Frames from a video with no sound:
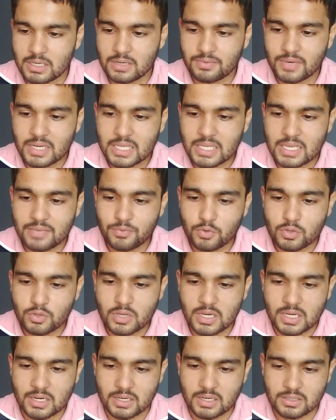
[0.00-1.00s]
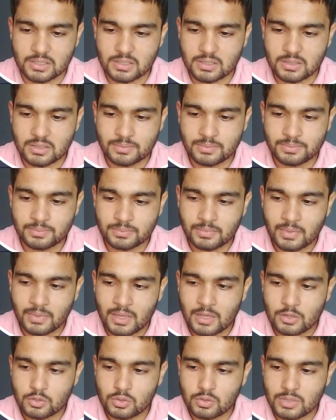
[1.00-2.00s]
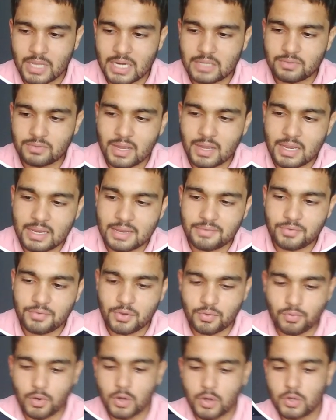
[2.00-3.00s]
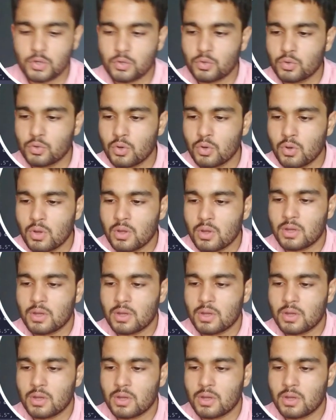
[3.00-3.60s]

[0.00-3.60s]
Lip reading: it will give you the errors. So that's why if you want to